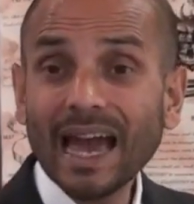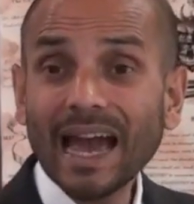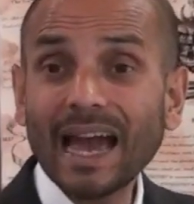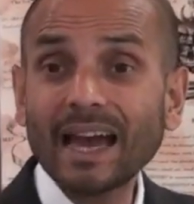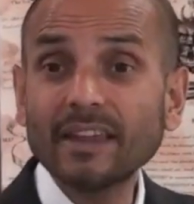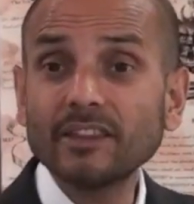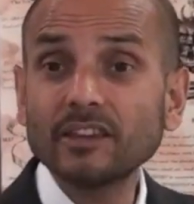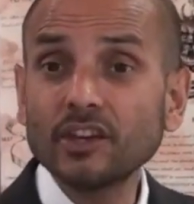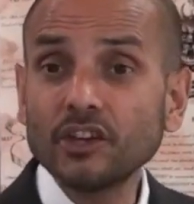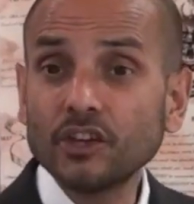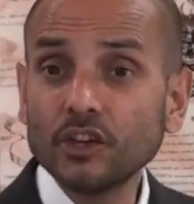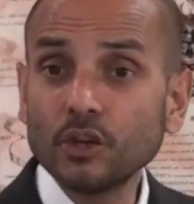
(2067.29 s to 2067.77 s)

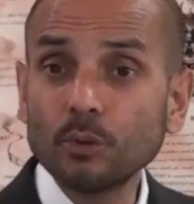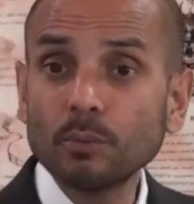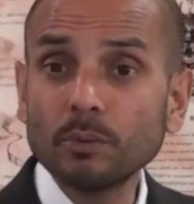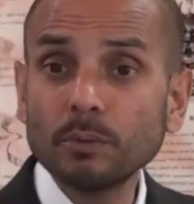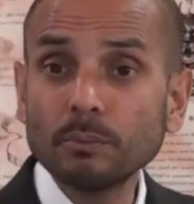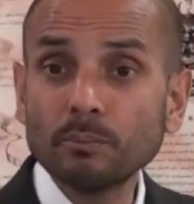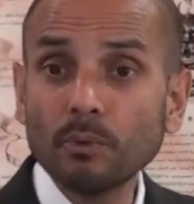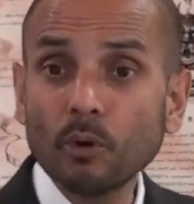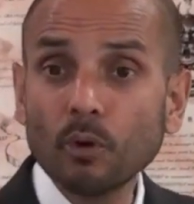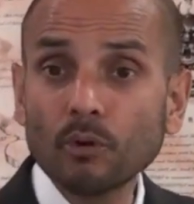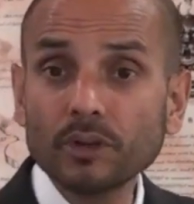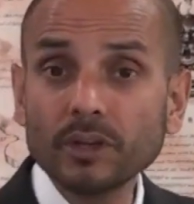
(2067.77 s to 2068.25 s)
and the
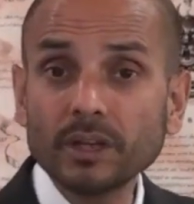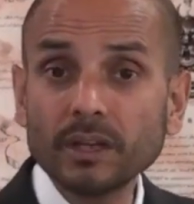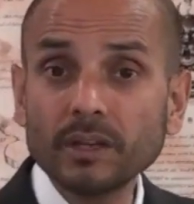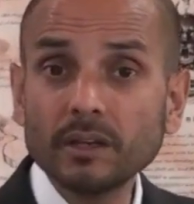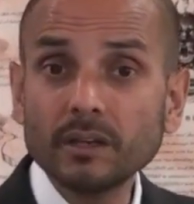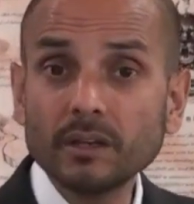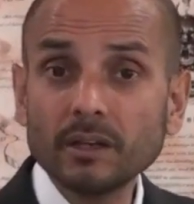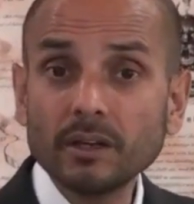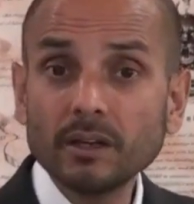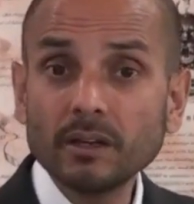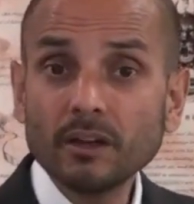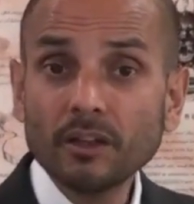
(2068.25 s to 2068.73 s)
human body
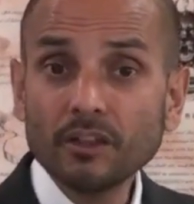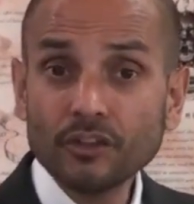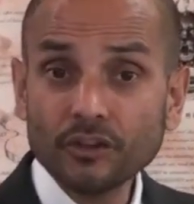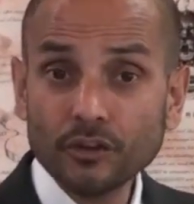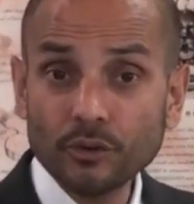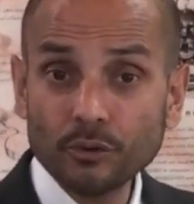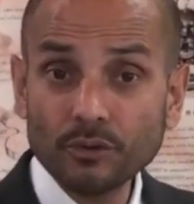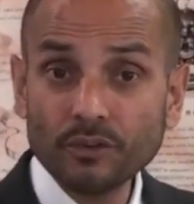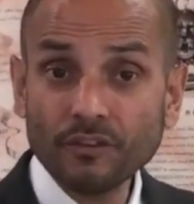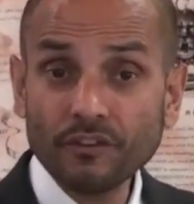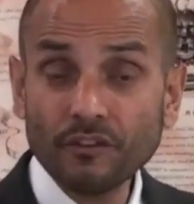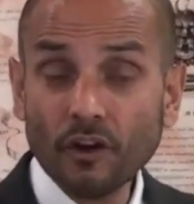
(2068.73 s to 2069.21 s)

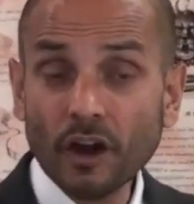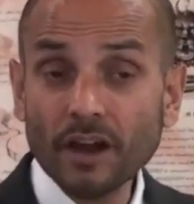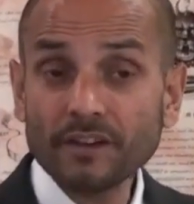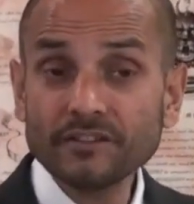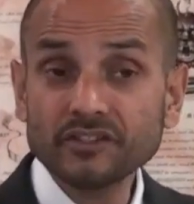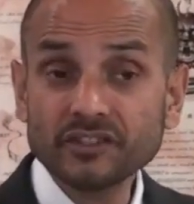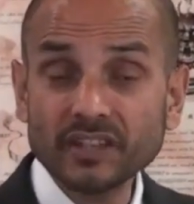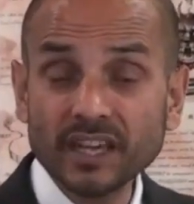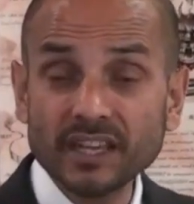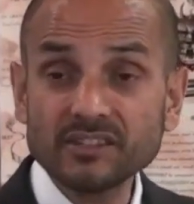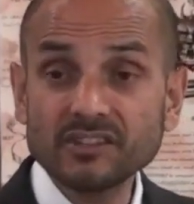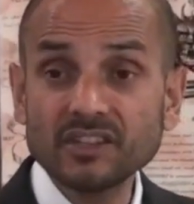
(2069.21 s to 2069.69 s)
through the
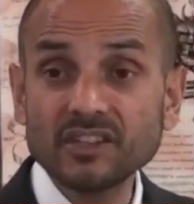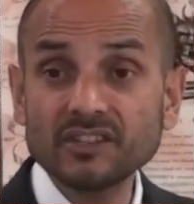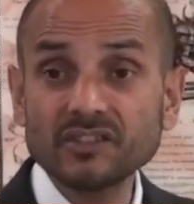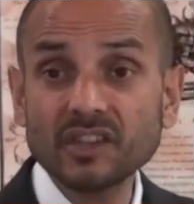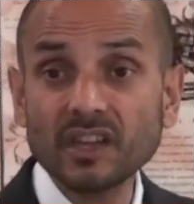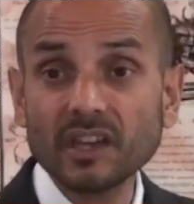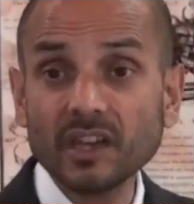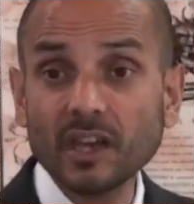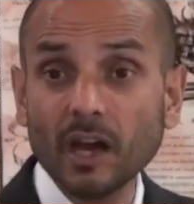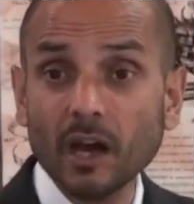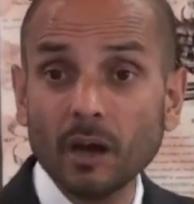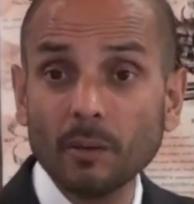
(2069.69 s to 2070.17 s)
five senses
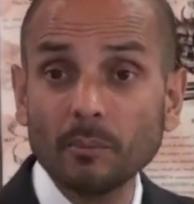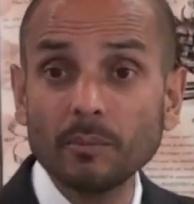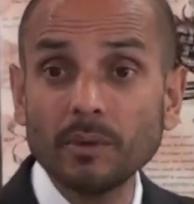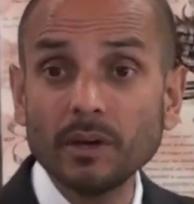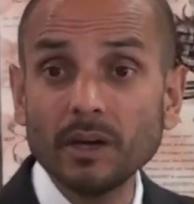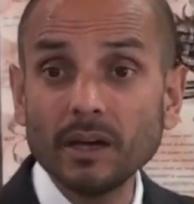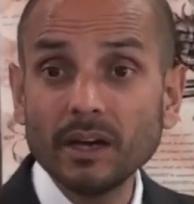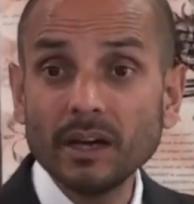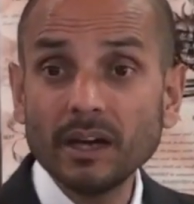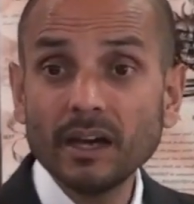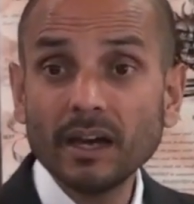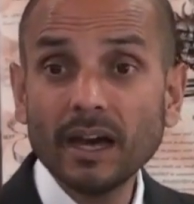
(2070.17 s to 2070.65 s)
that come
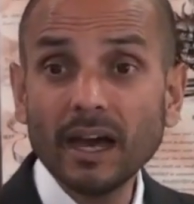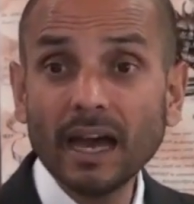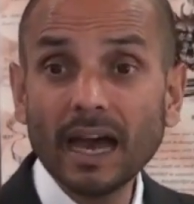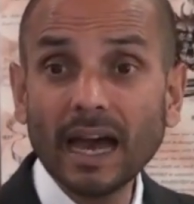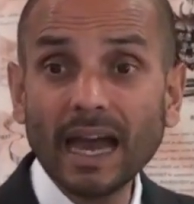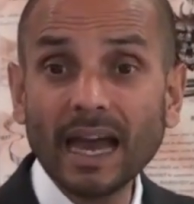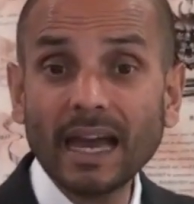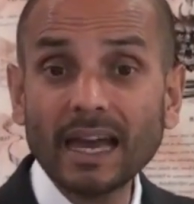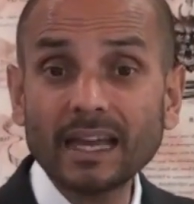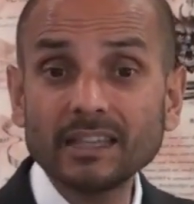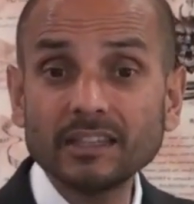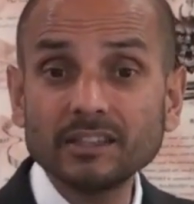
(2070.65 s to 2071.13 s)

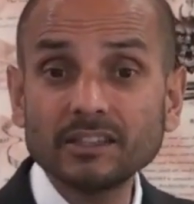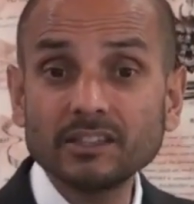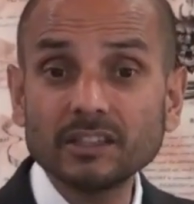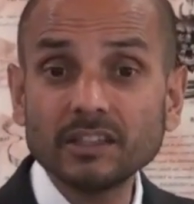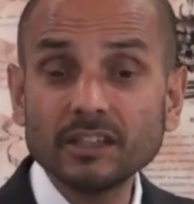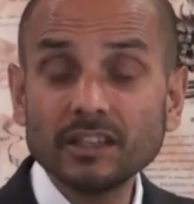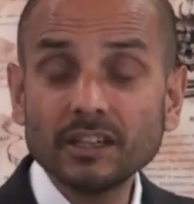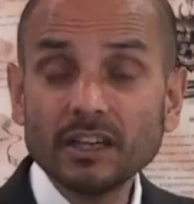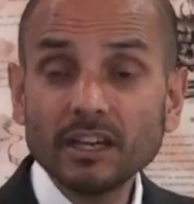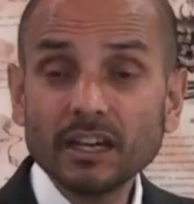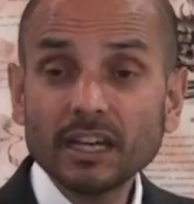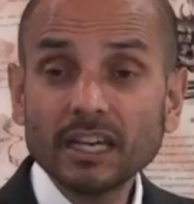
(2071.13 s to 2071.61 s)
and
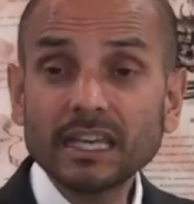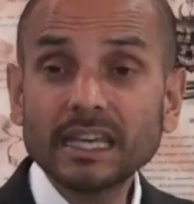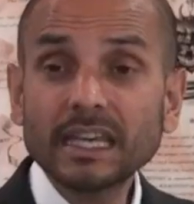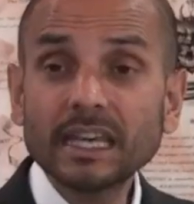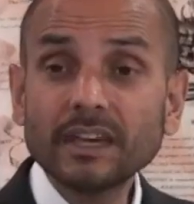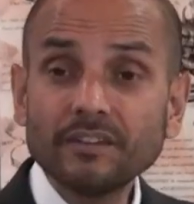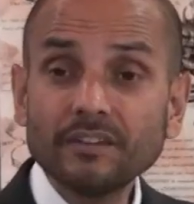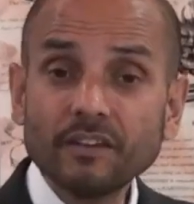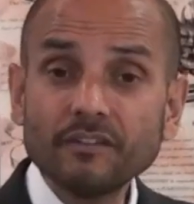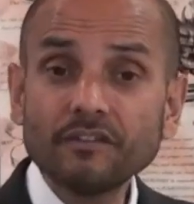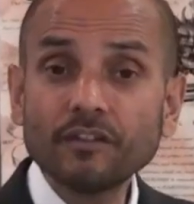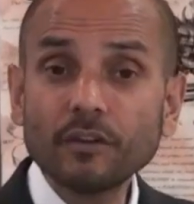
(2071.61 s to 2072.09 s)

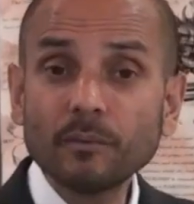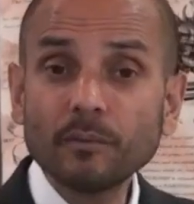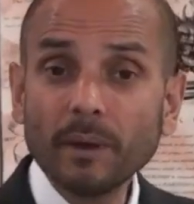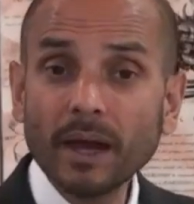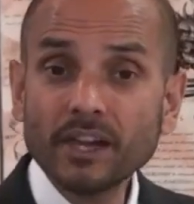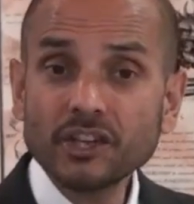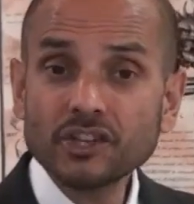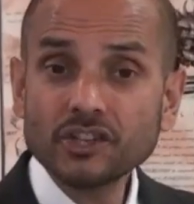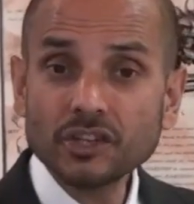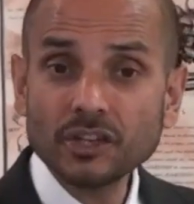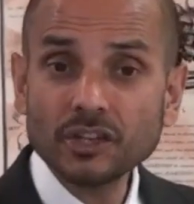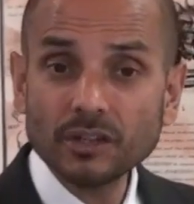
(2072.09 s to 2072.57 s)
give
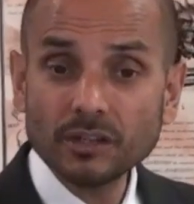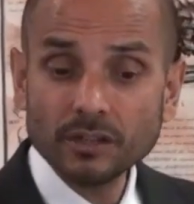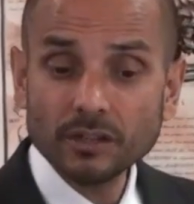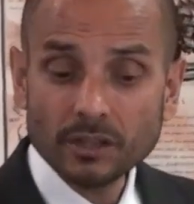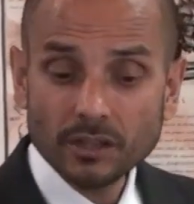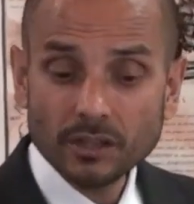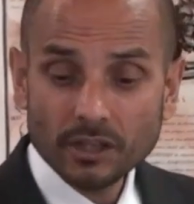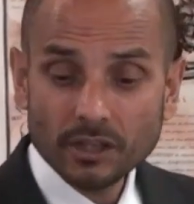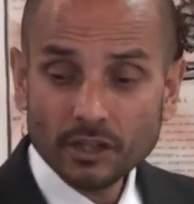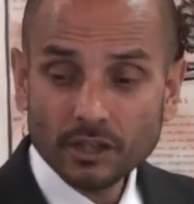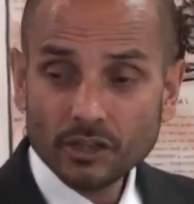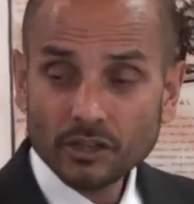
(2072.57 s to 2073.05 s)
information
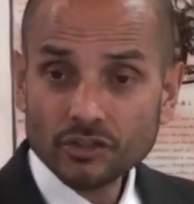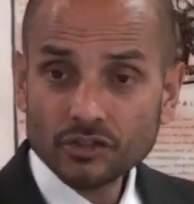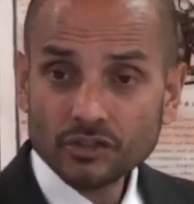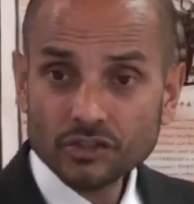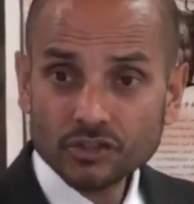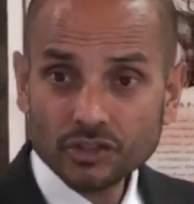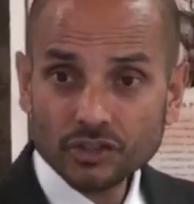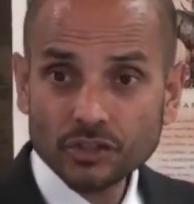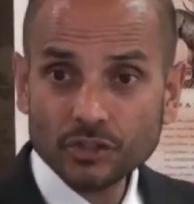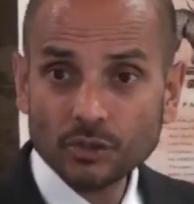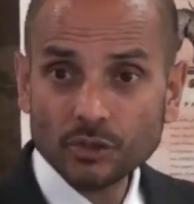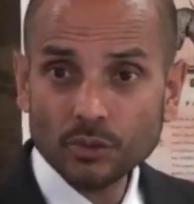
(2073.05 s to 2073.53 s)

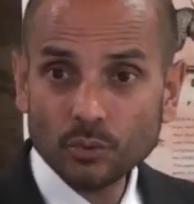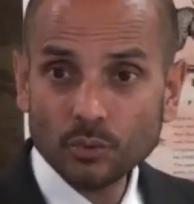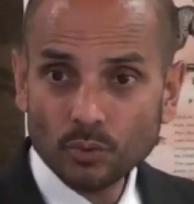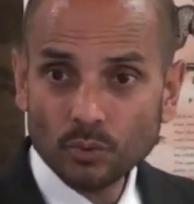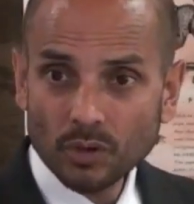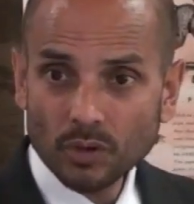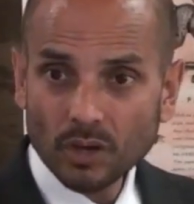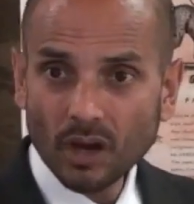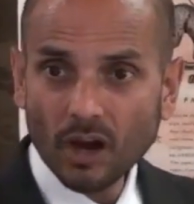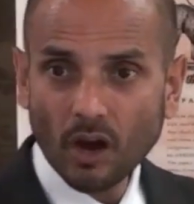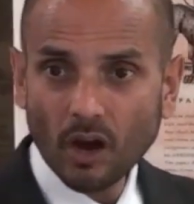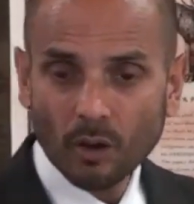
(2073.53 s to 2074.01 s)

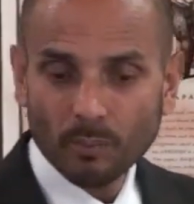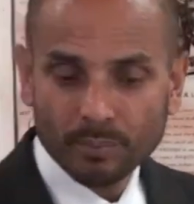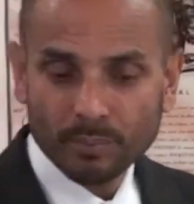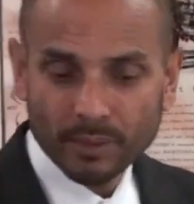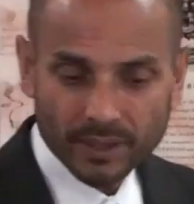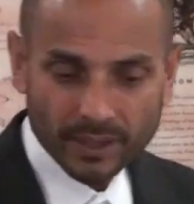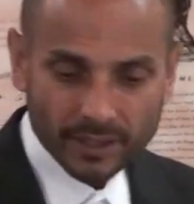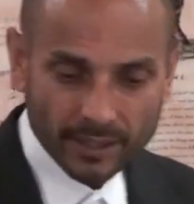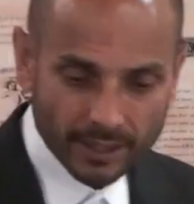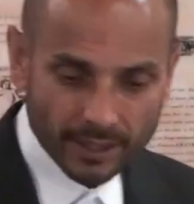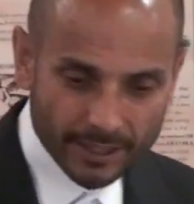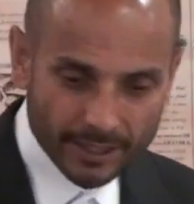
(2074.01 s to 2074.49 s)
to our
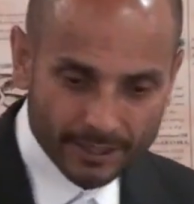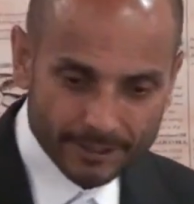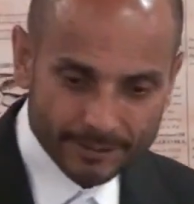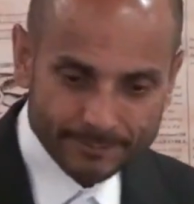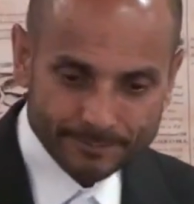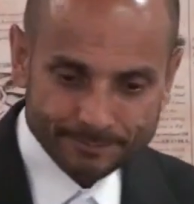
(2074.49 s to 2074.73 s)
being.